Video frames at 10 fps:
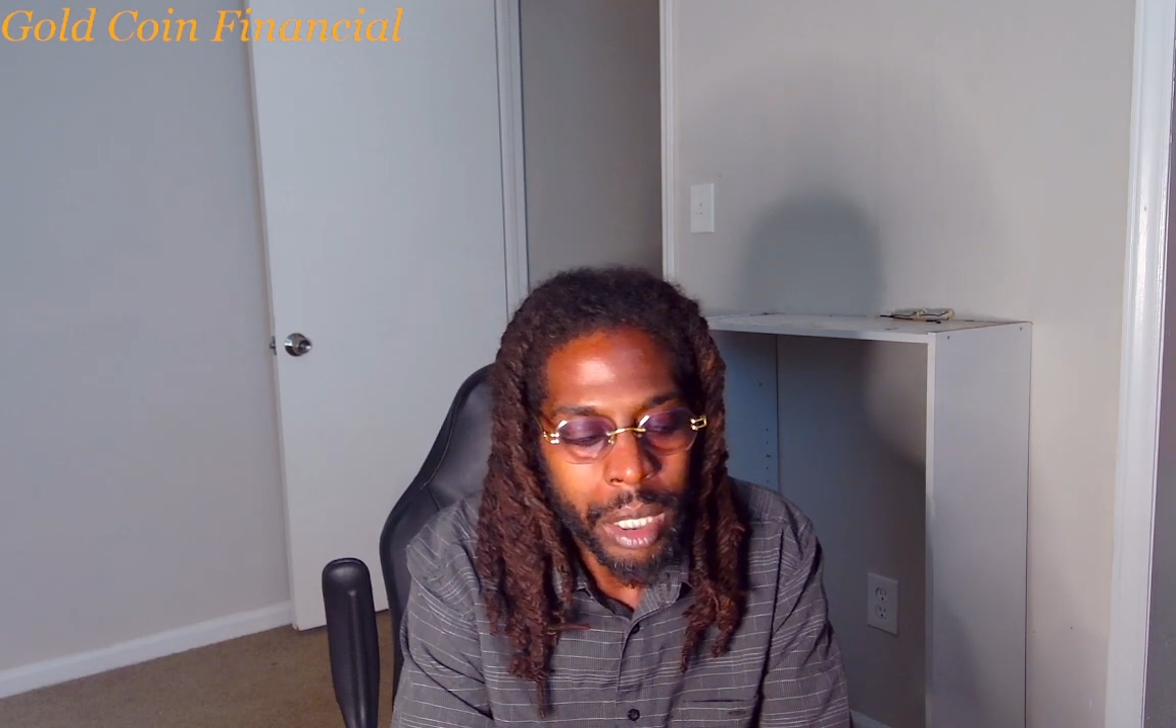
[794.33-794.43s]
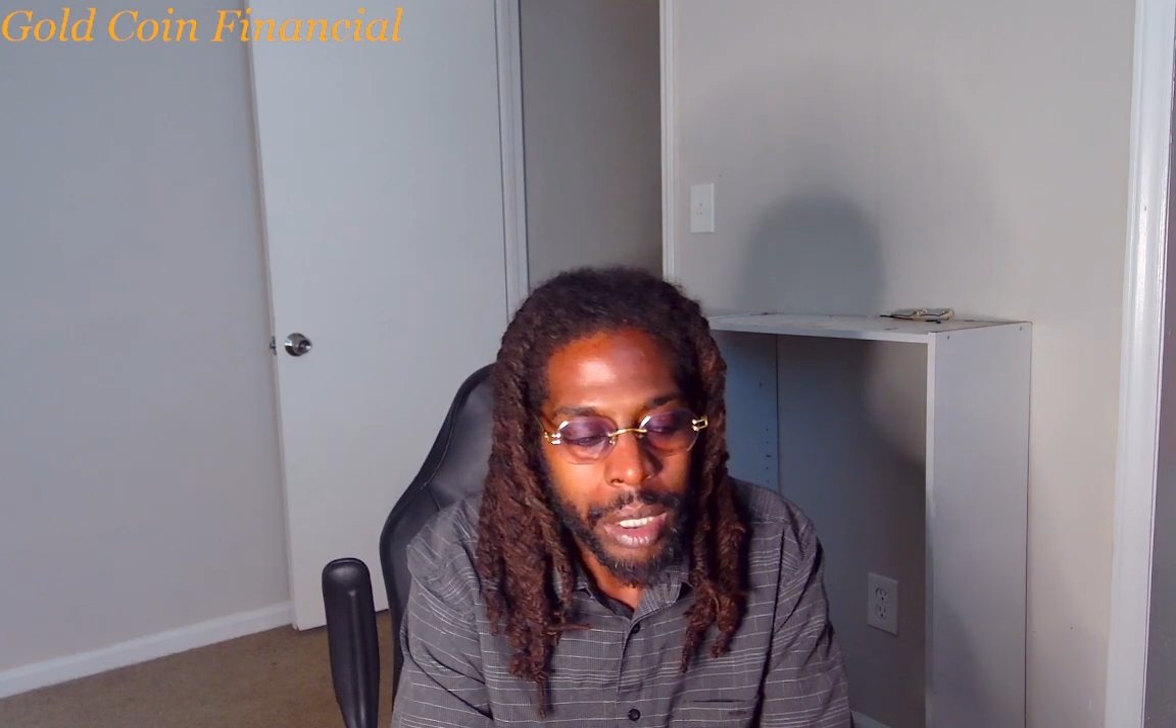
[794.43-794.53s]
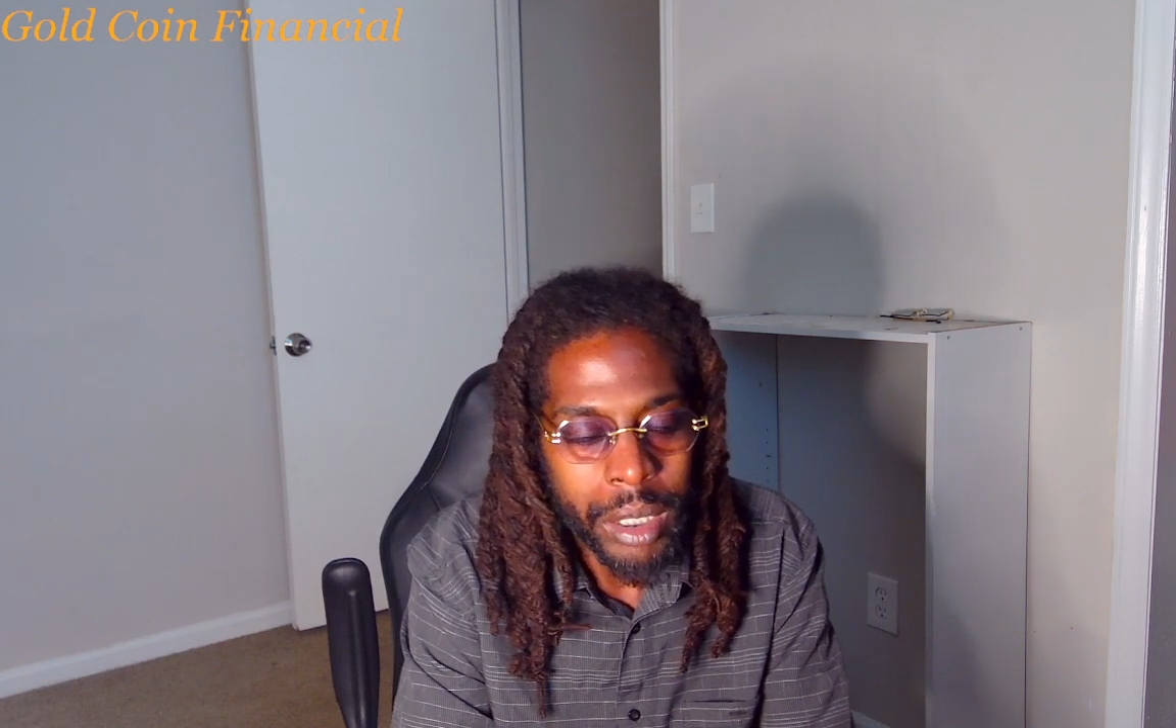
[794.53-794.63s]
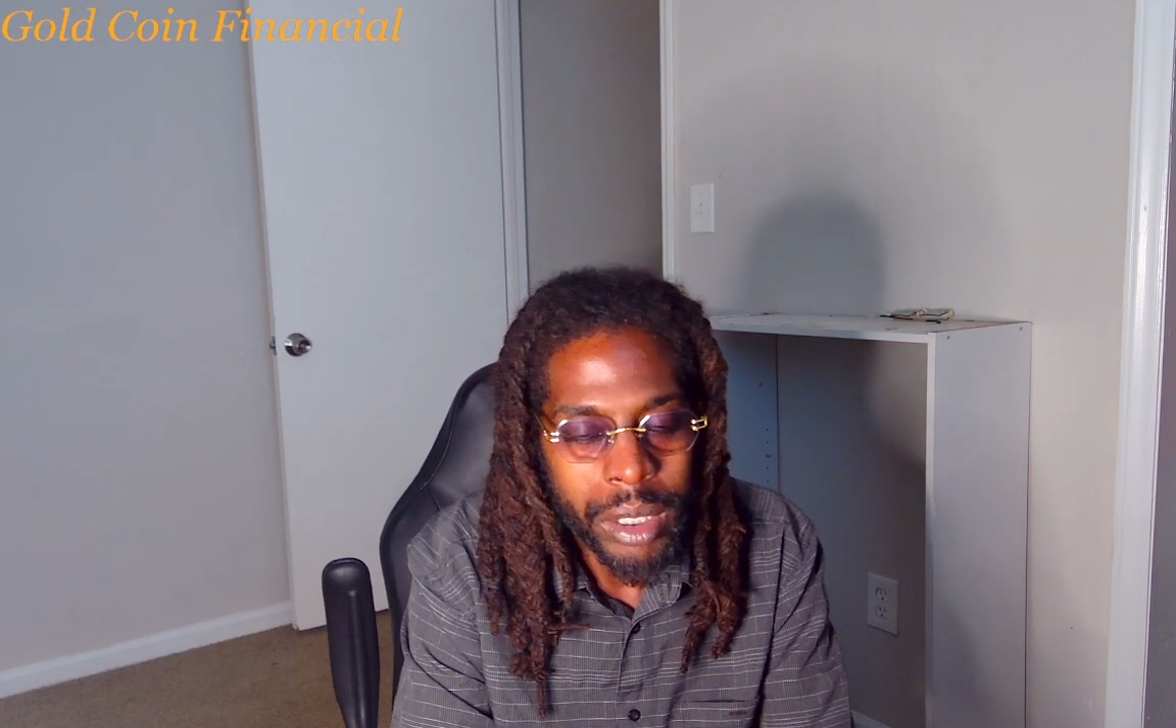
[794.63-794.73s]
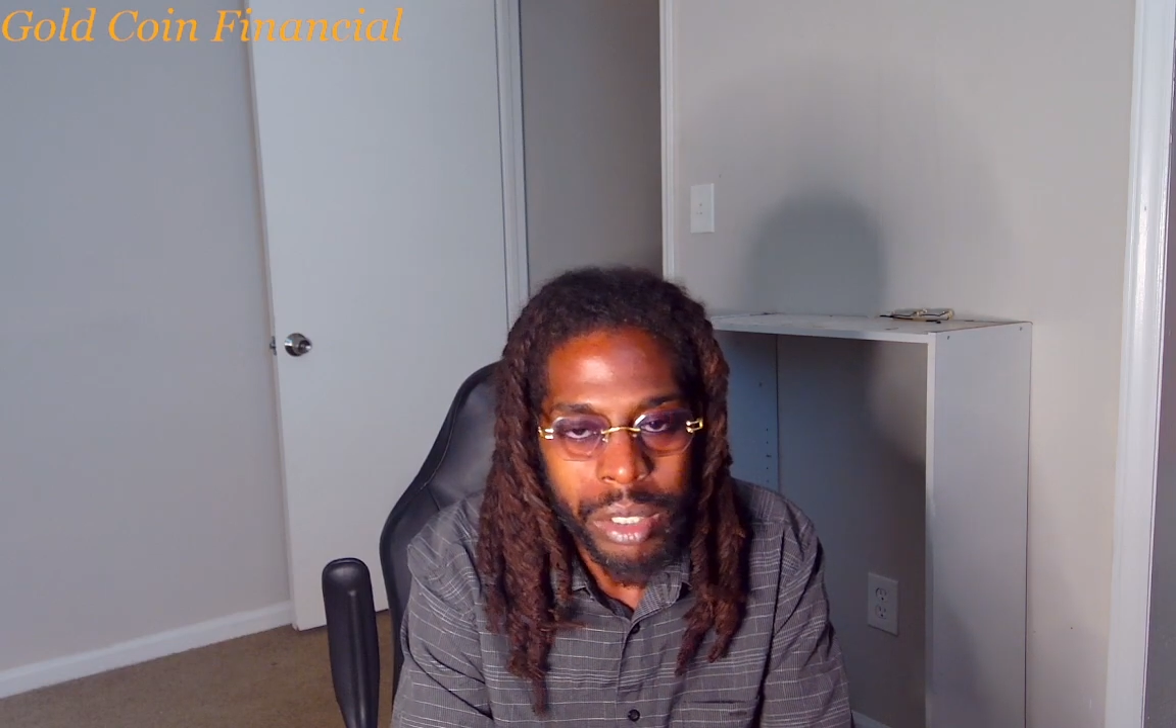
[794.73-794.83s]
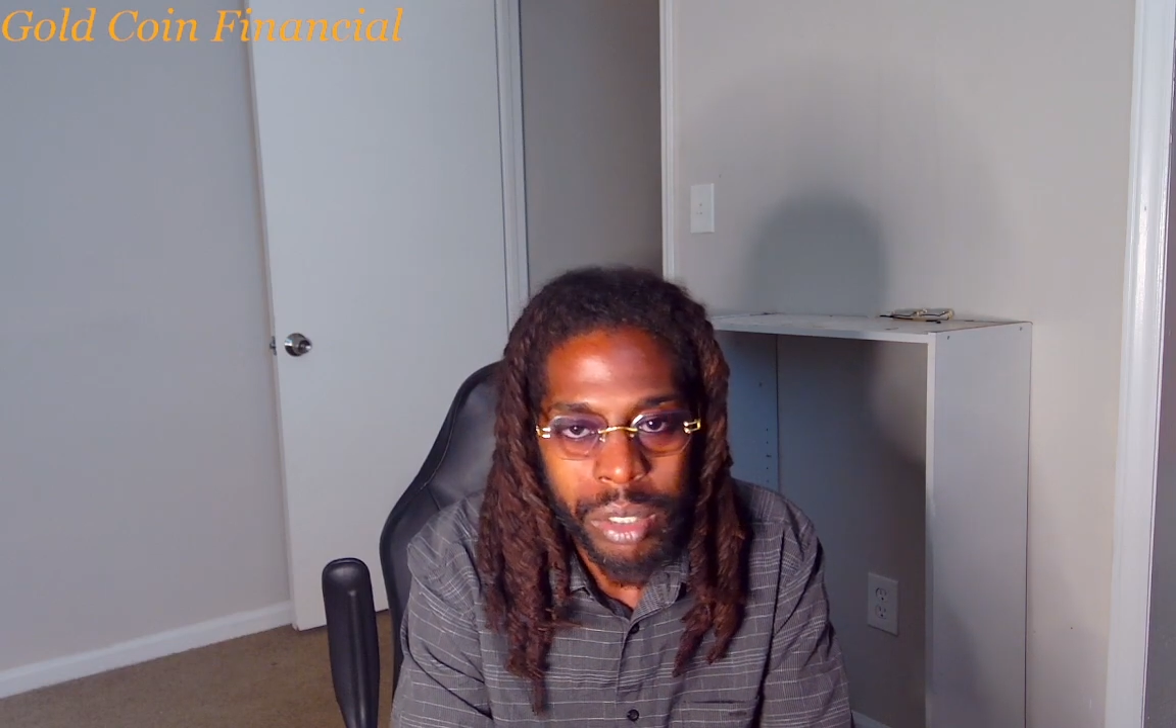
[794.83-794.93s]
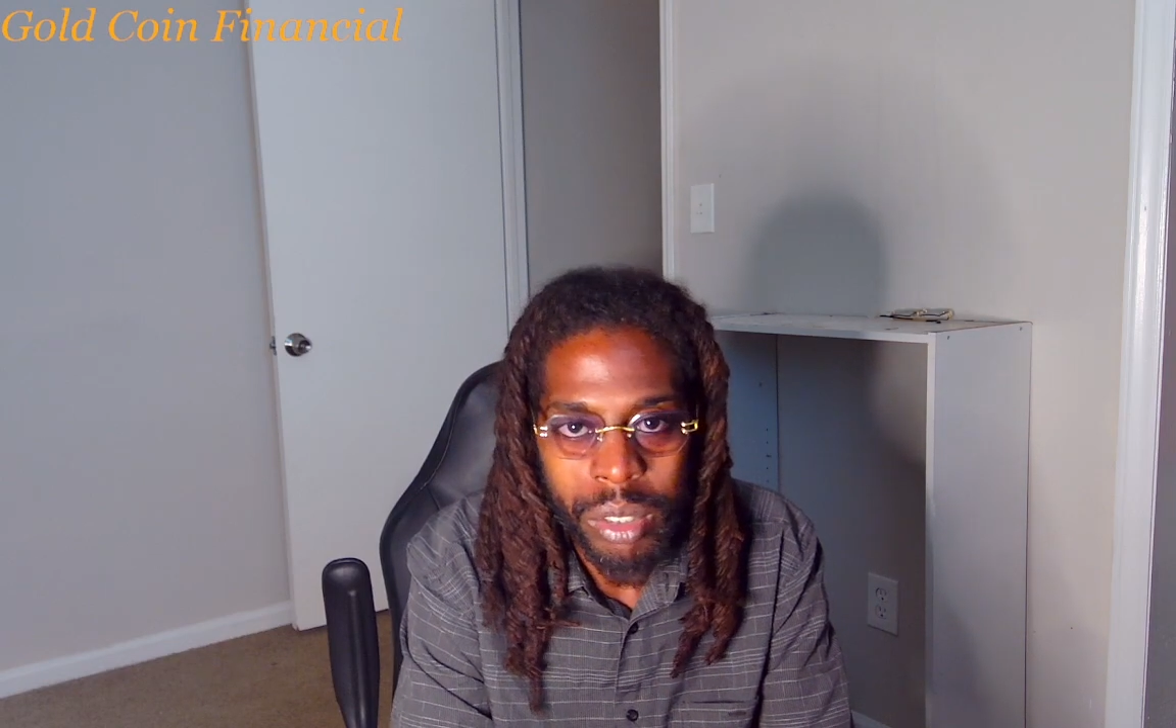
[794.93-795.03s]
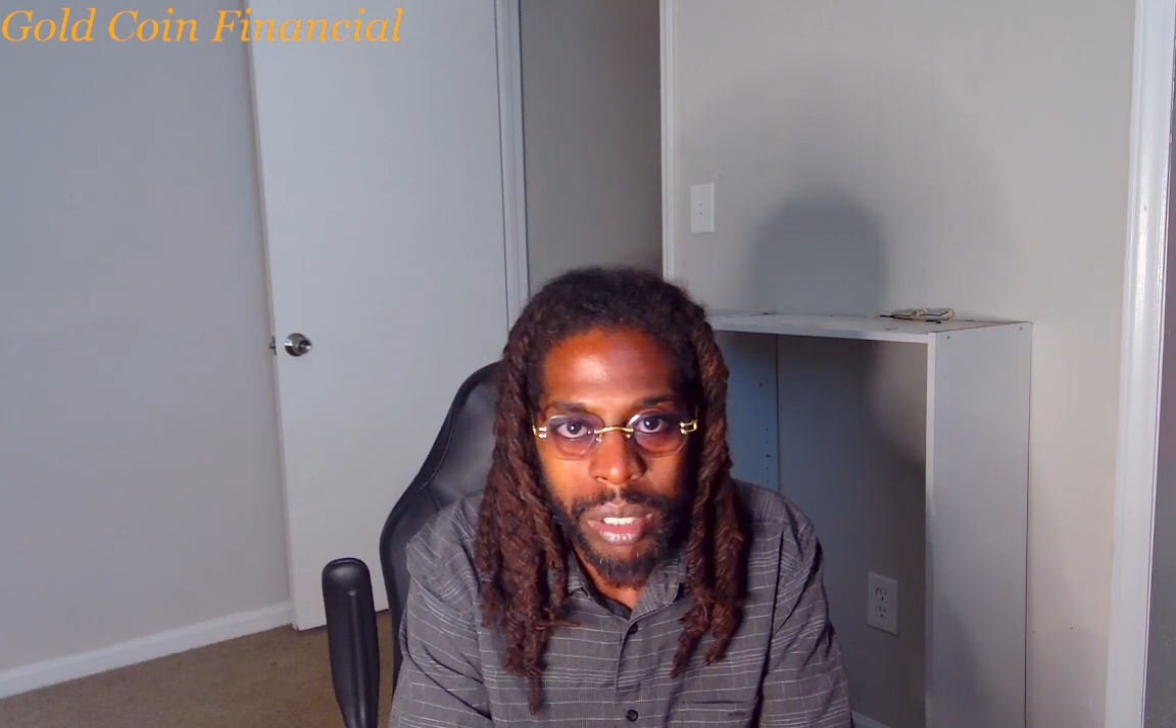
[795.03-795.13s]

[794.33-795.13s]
secured